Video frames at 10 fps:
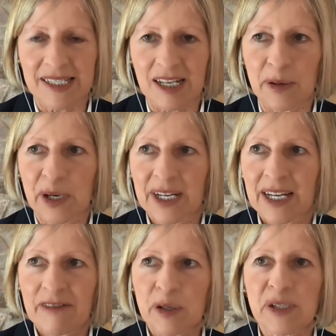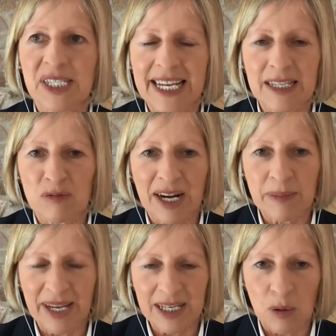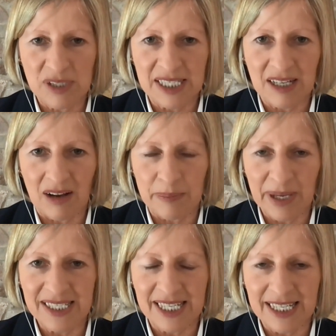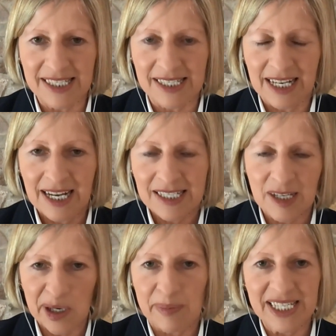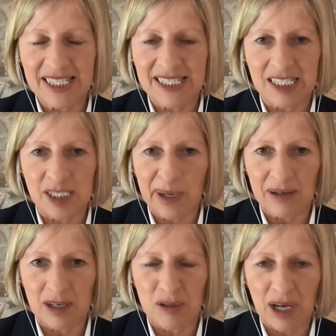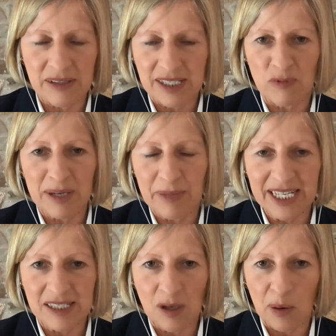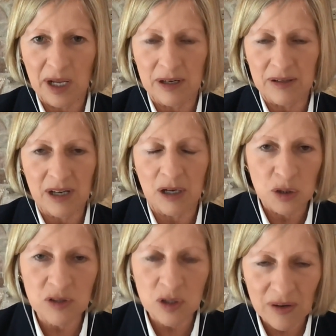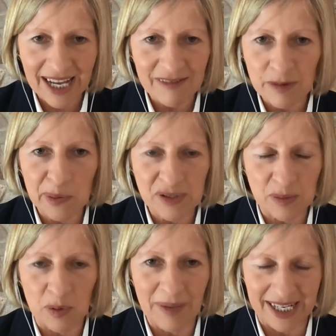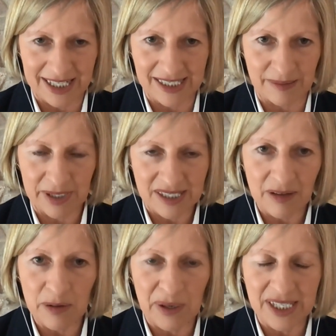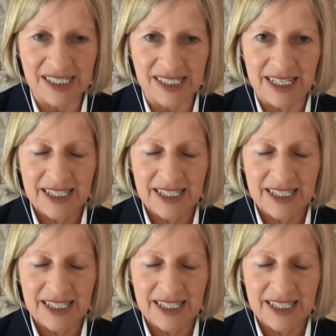So if you're saying that red meat causes diabetes, and diabetes is about glucose and red meat has got no glucose, you've got to have a plausible mechanism, because otherwise